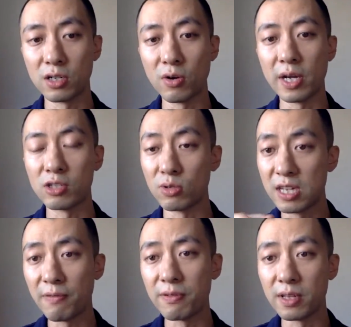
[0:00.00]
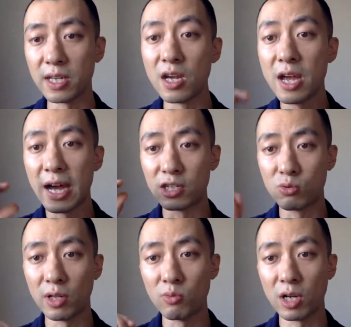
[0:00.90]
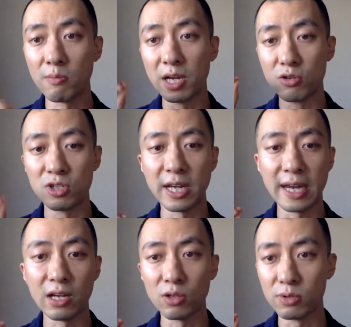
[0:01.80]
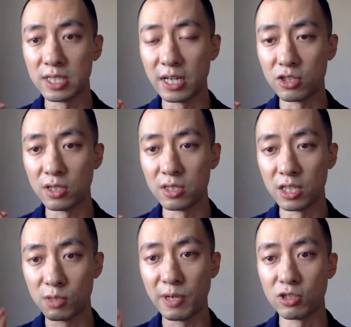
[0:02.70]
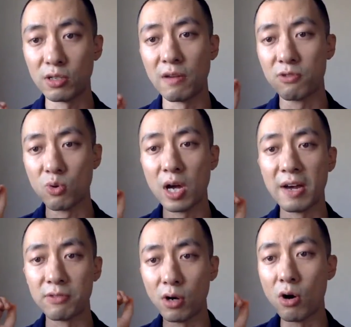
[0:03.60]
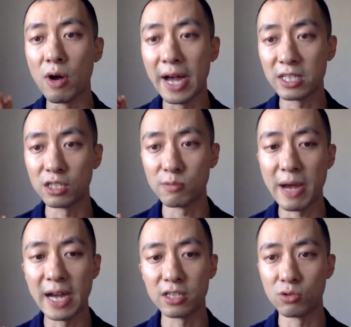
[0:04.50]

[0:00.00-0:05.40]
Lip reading: Okay, so definitely, I strongly recommend you check out those sessions, especially if you have the all access pass.